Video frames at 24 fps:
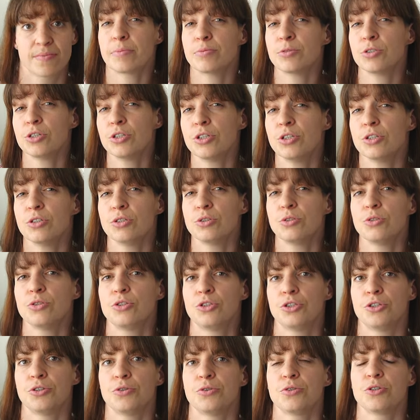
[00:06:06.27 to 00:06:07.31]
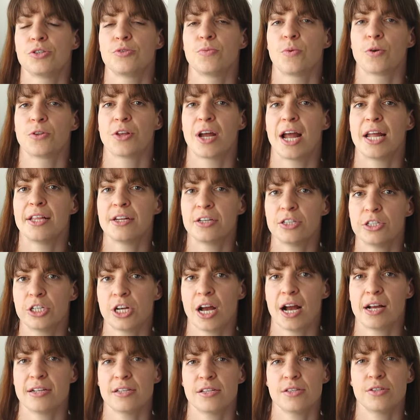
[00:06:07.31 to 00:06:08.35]
It's up to you to choose what
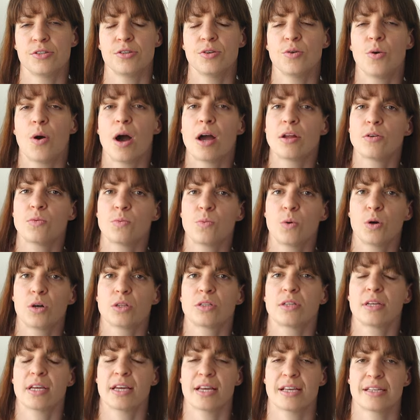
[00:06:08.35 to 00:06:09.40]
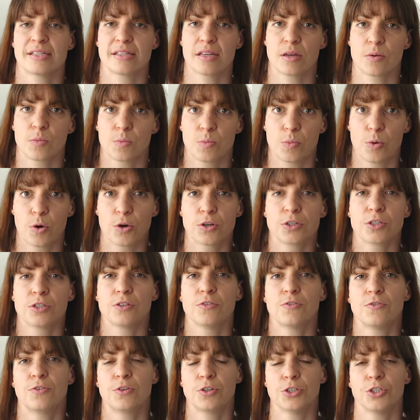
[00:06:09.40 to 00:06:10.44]
energizes you and what is
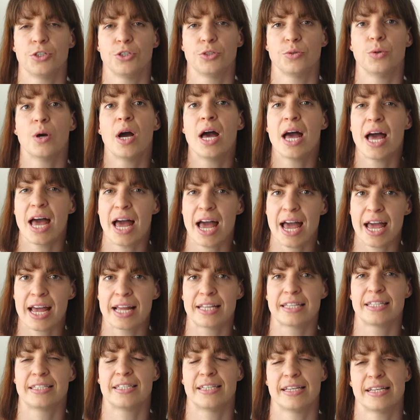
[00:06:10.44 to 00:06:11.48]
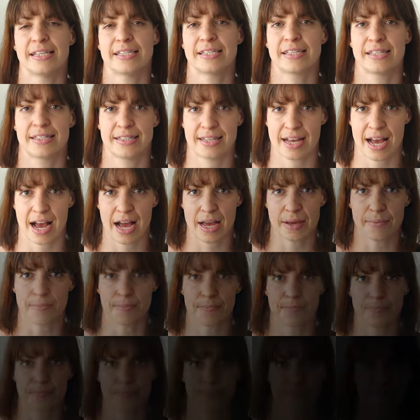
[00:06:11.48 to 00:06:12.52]
important for you at this
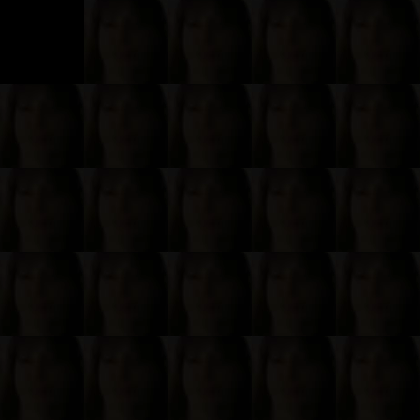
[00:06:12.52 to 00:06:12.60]
time.